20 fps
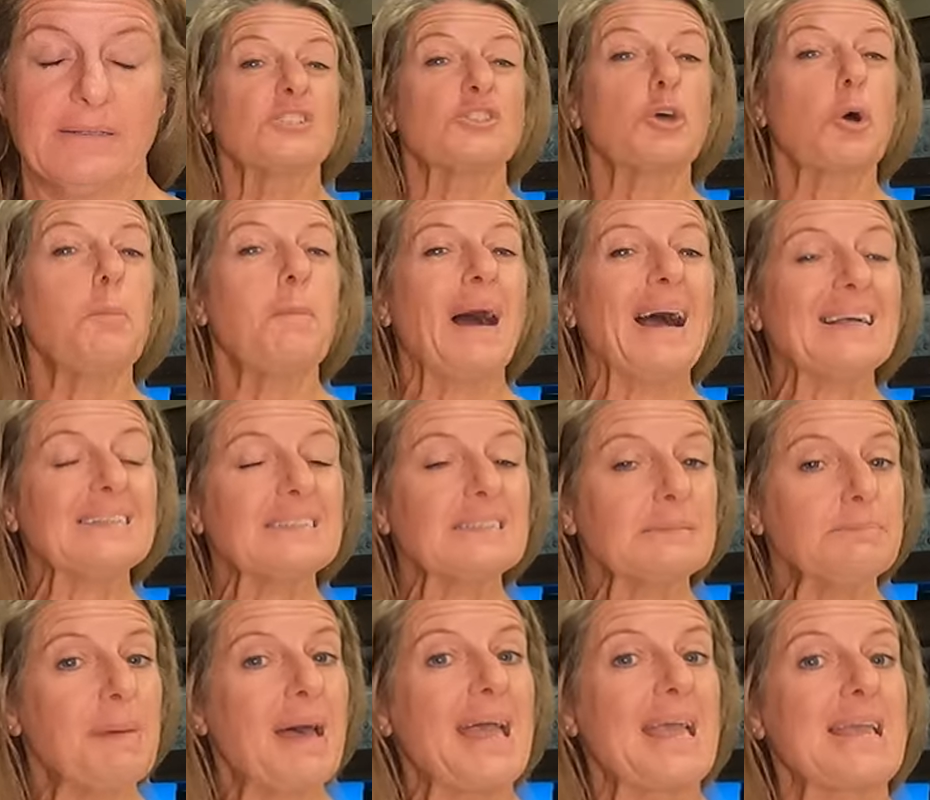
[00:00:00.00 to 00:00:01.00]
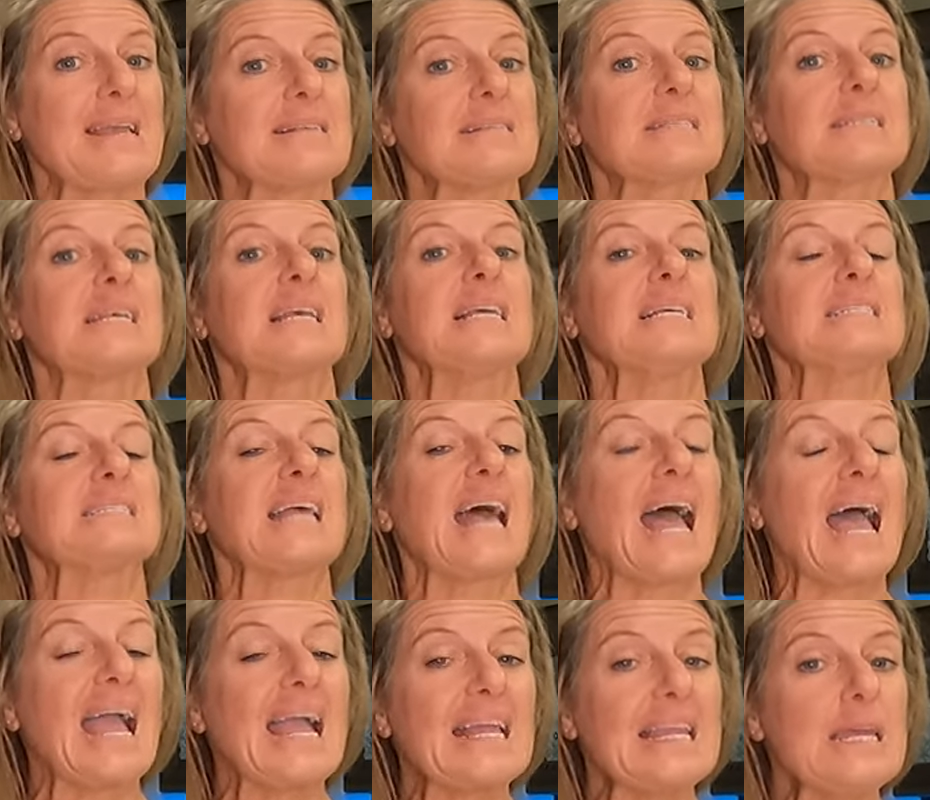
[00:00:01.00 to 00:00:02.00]
So my space is
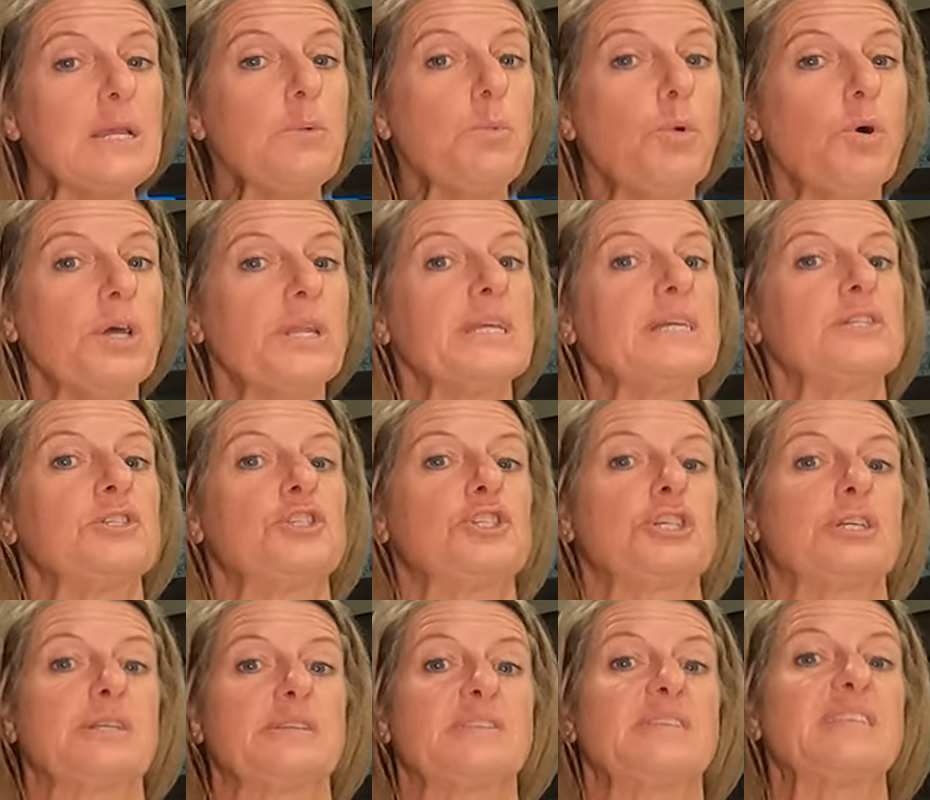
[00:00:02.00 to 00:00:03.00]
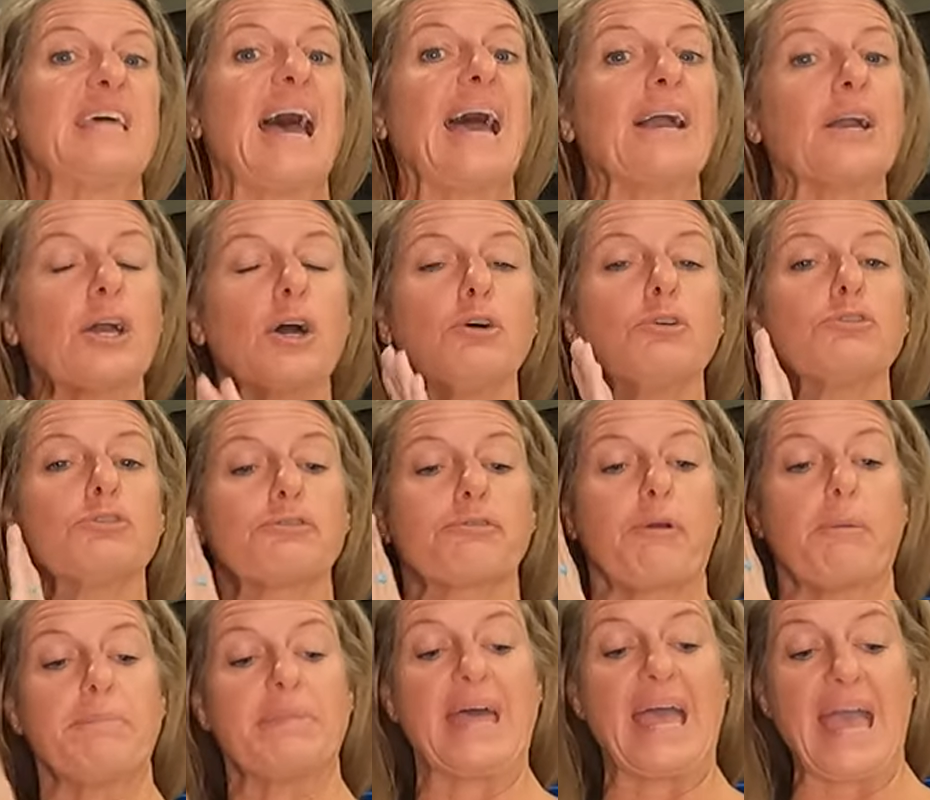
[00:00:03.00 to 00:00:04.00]
81 inches. That goes
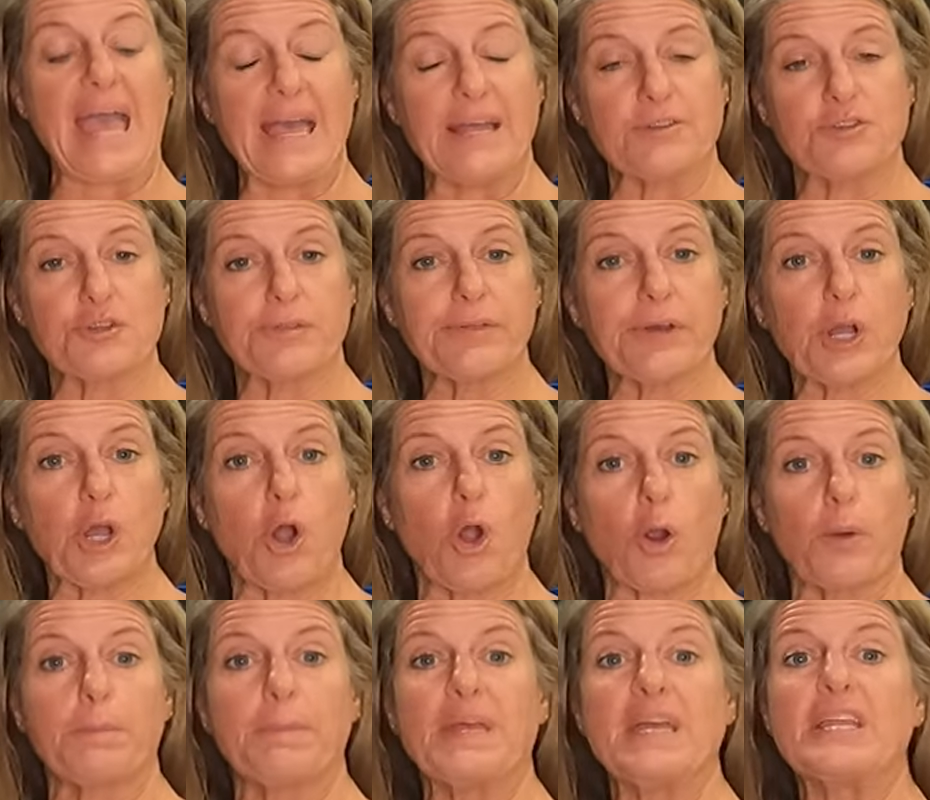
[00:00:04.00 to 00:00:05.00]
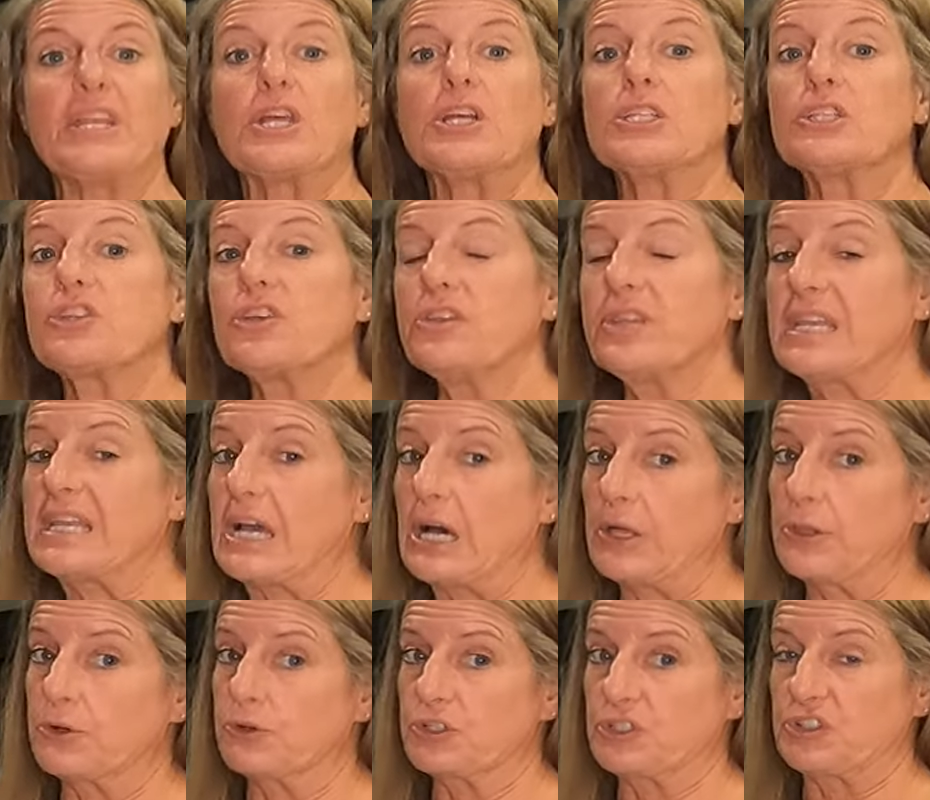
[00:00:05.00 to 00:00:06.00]
from the edge of the carpet to the
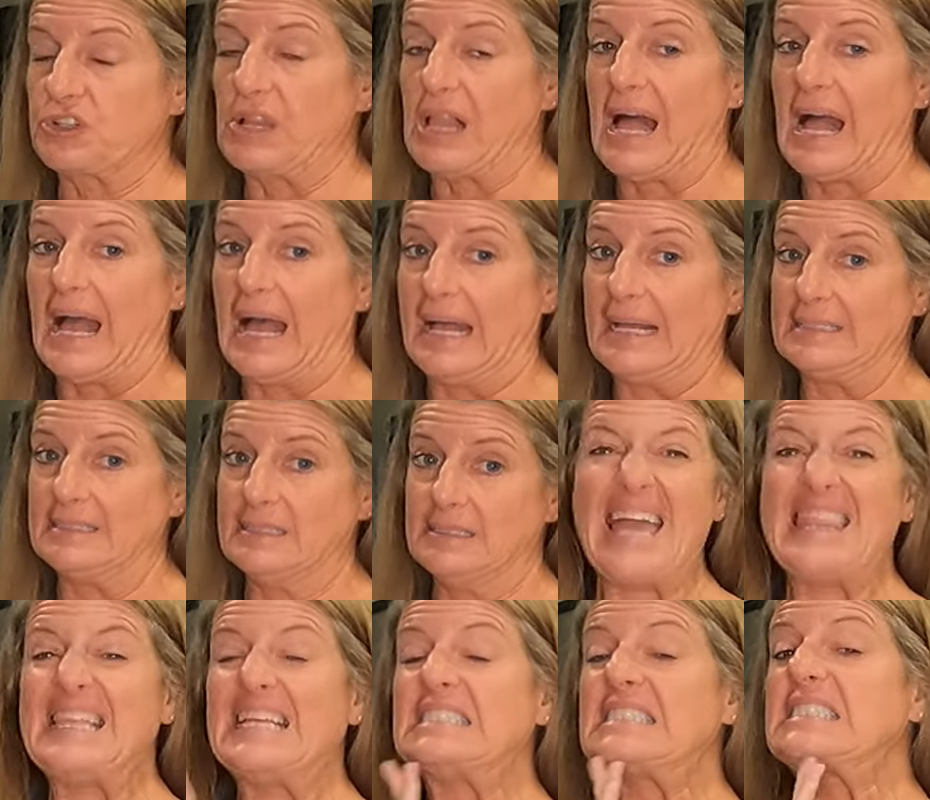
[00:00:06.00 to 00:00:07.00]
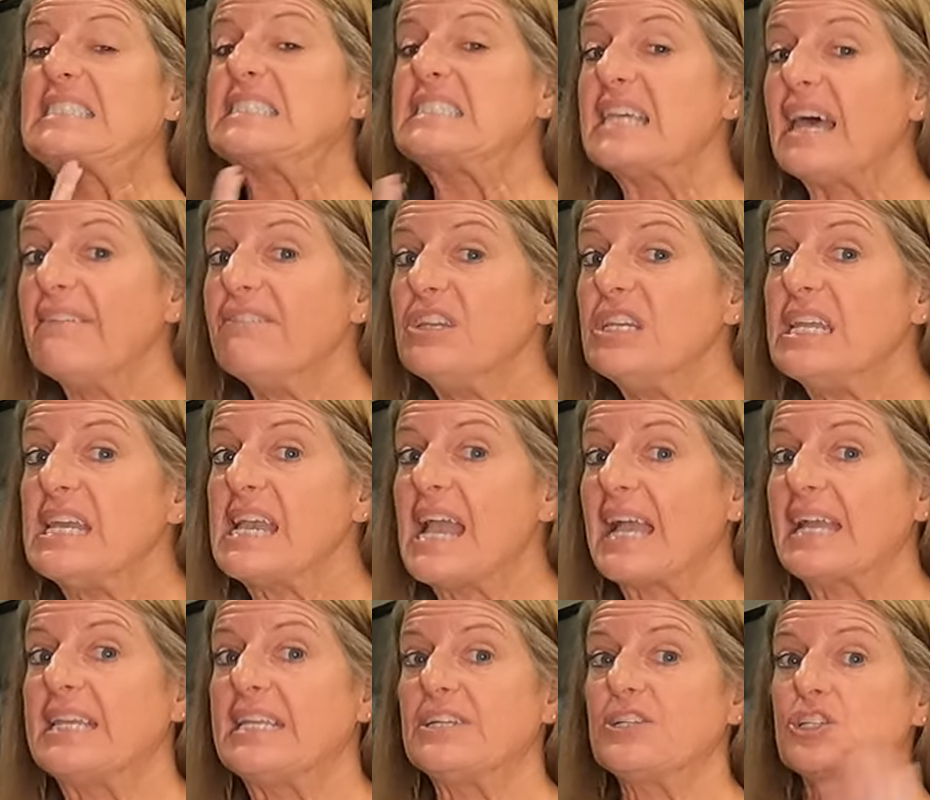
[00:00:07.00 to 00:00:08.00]
other slide, and then
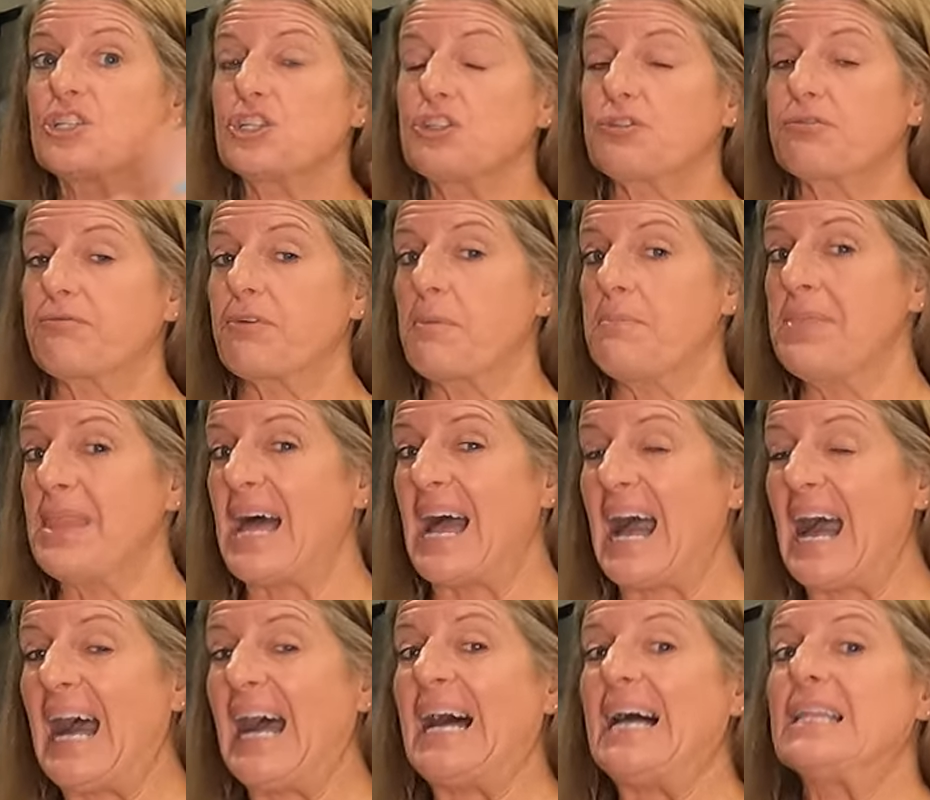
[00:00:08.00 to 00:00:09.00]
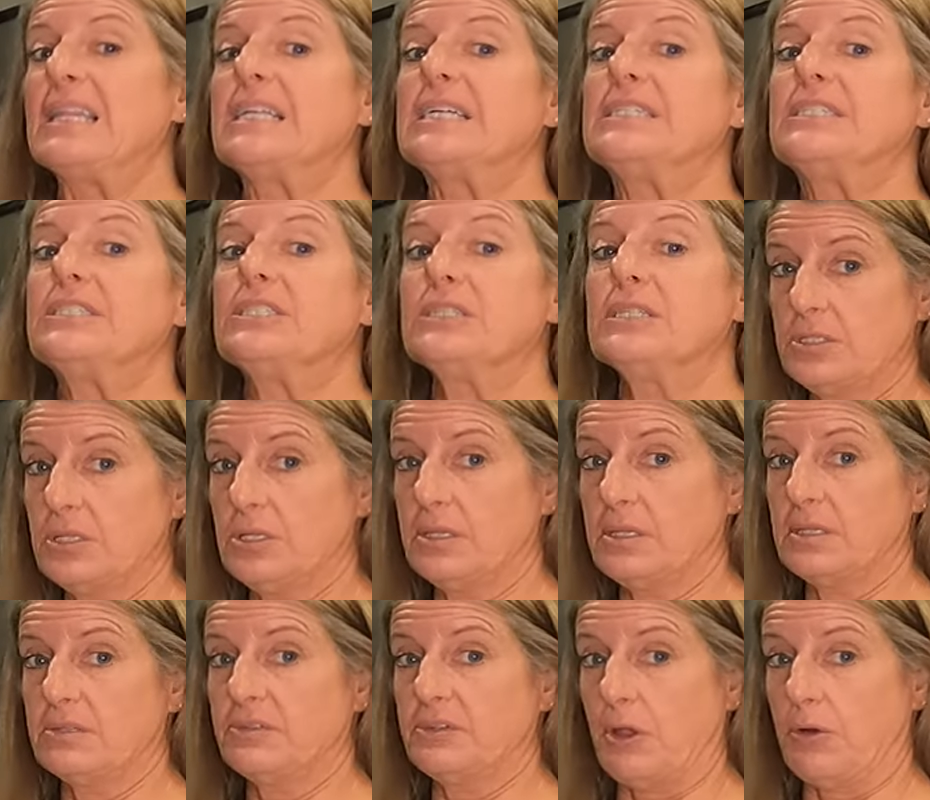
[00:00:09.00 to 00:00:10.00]
78 inches from the island to
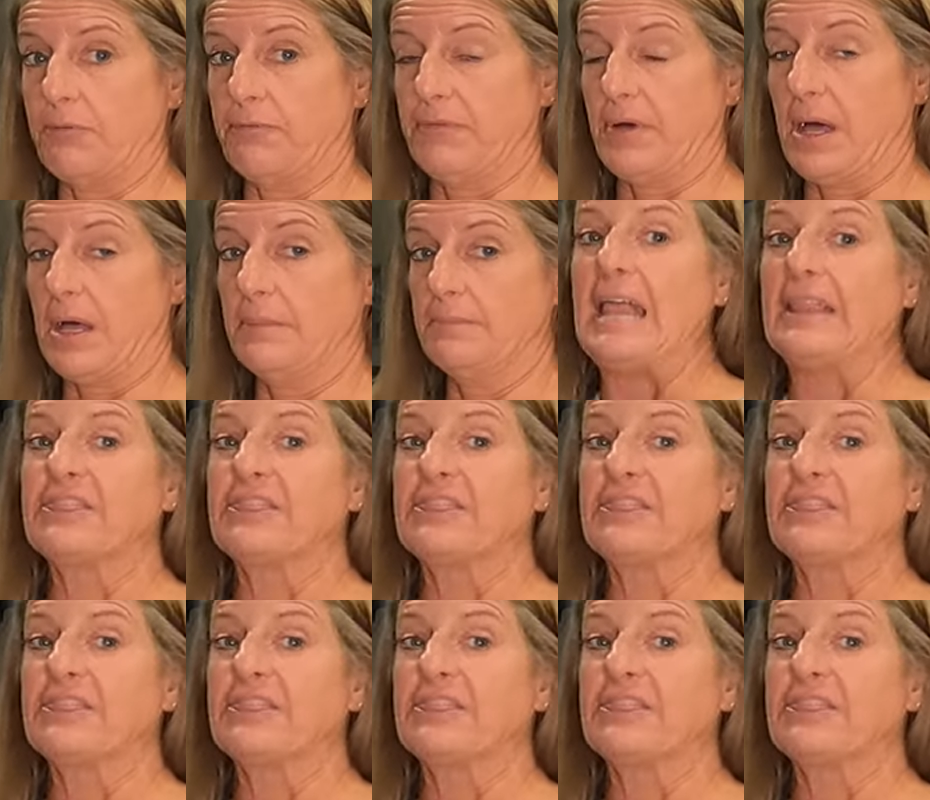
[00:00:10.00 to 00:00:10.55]
the sofa.